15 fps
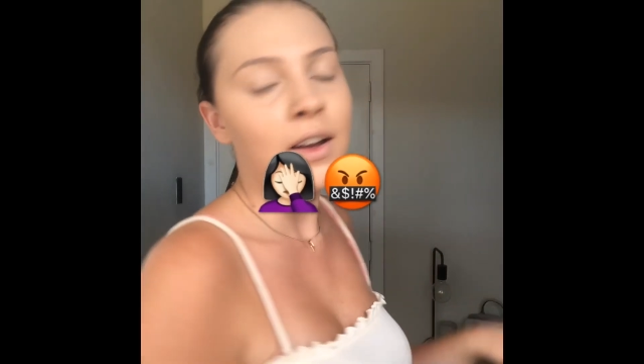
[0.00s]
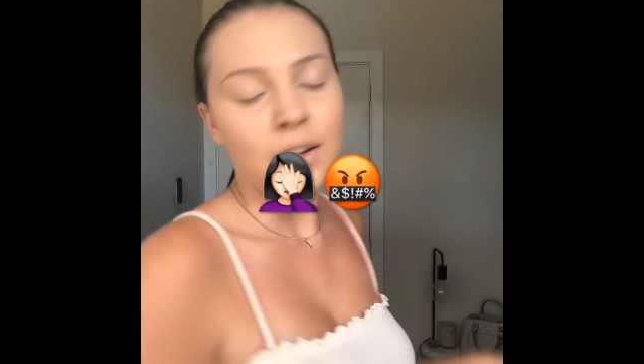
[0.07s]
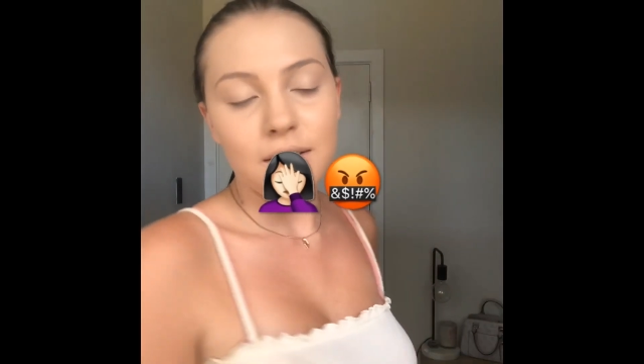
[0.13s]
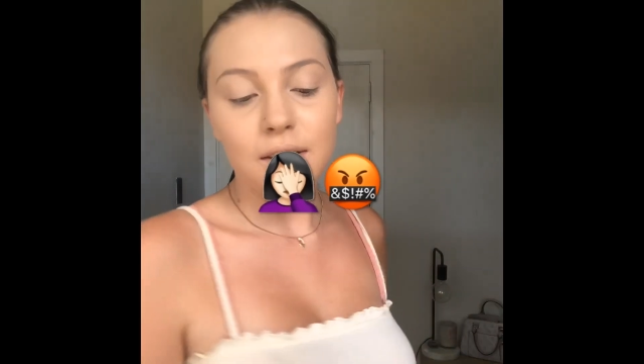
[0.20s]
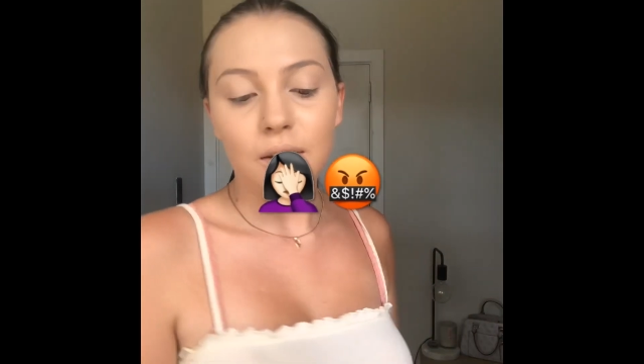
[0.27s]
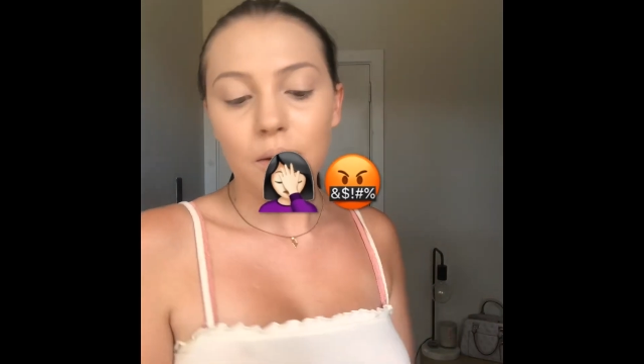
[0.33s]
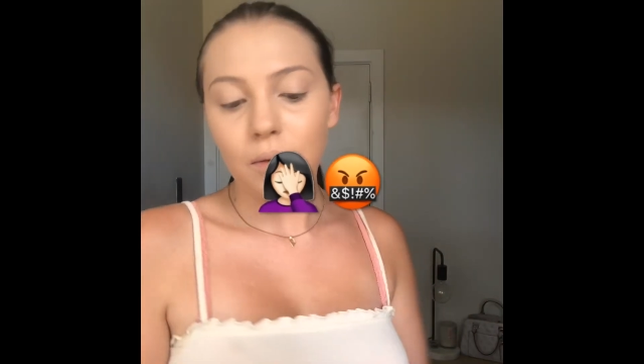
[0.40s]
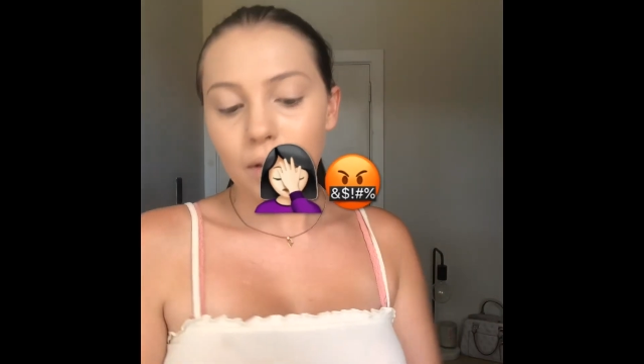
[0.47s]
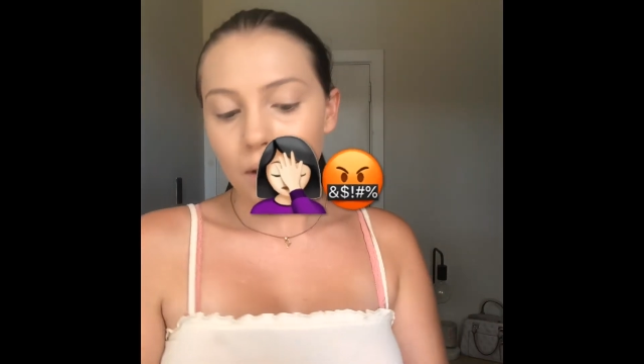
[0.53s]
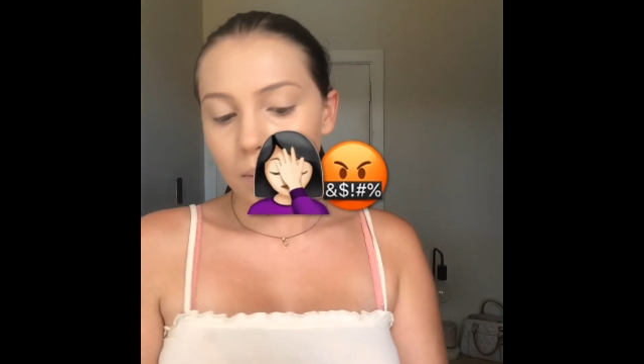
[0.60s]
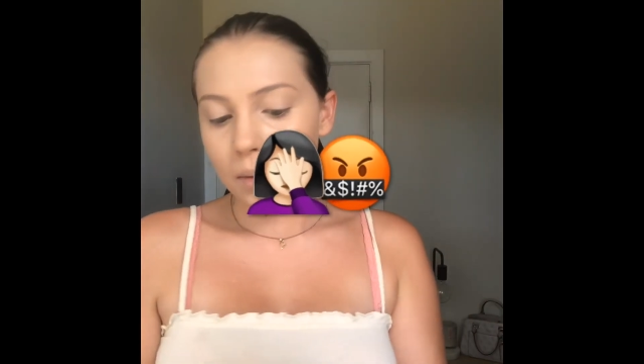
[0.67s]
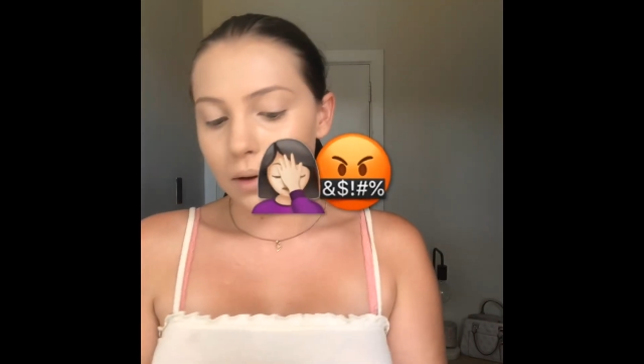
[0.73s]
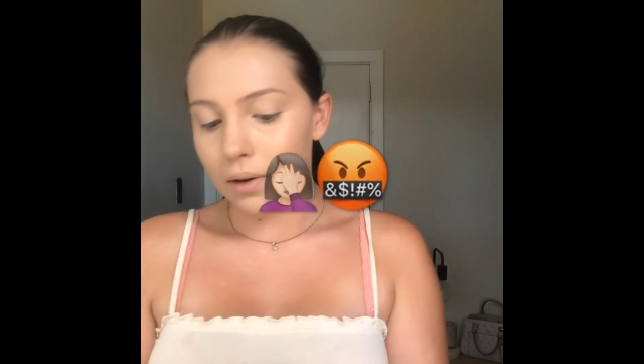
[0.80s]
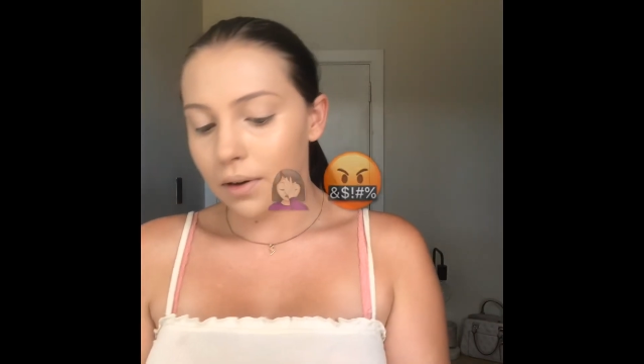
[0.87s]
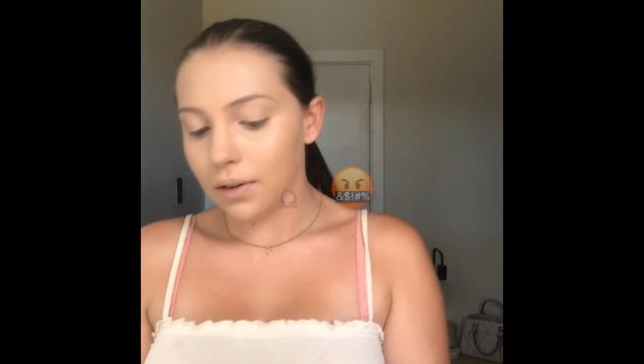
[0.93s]
so I got really
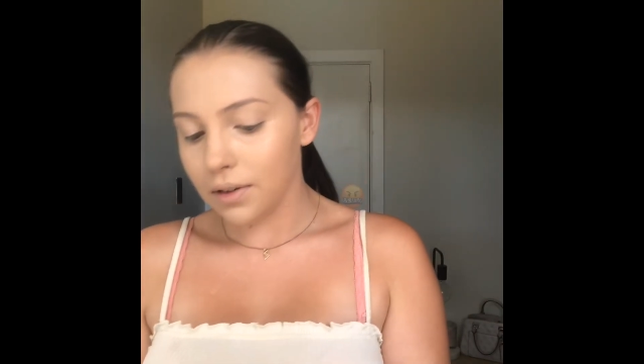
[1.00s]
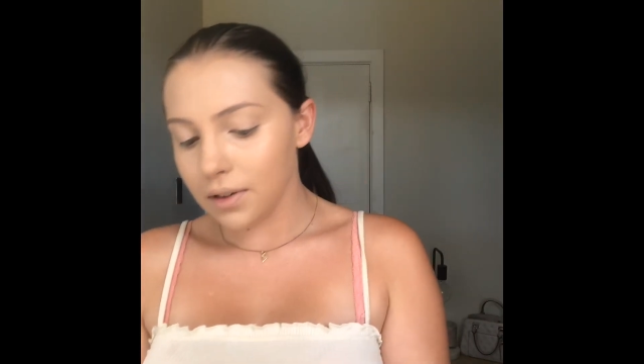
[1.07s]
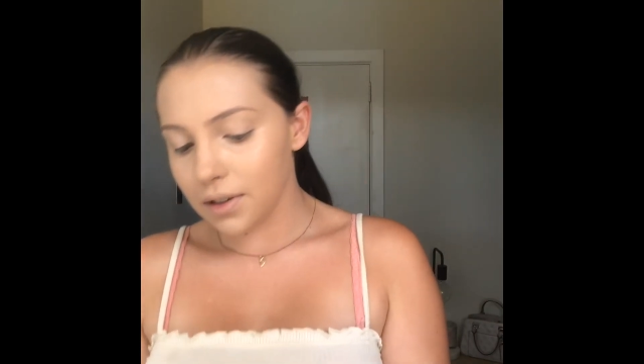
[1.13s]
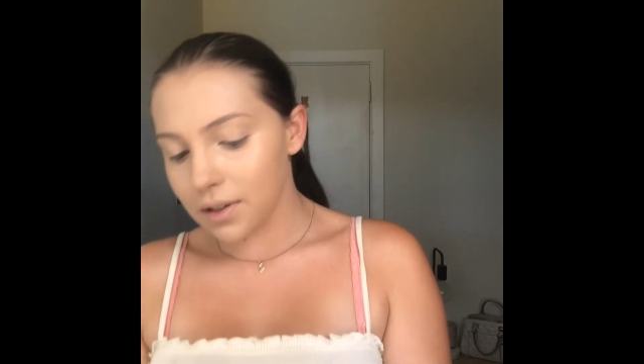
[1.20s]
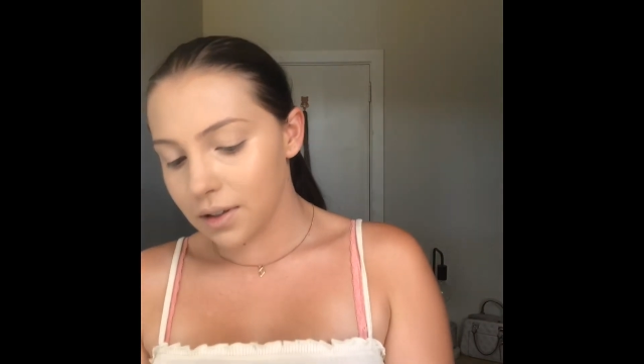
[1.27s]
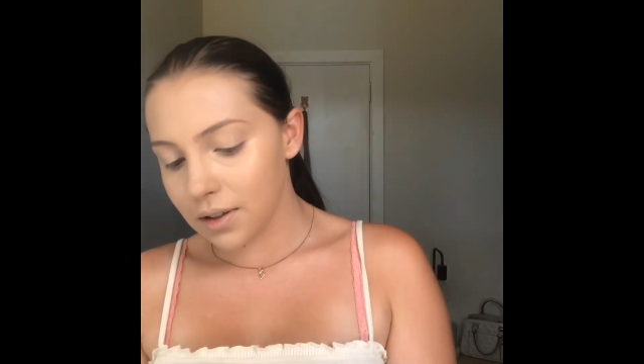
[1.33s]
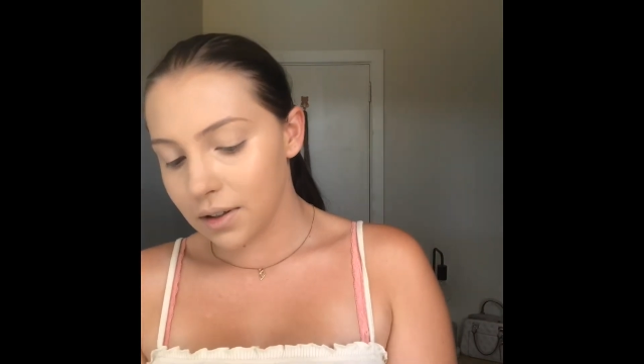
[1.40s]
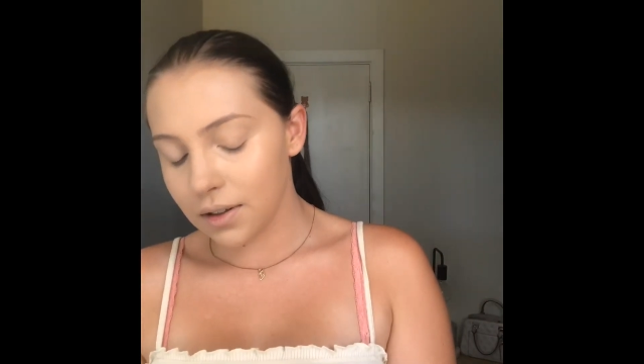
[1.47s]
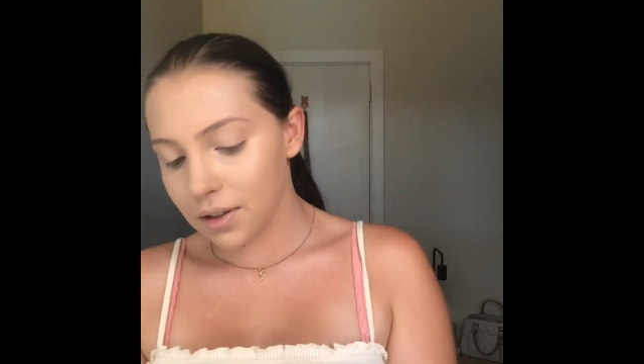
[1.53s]
burnt.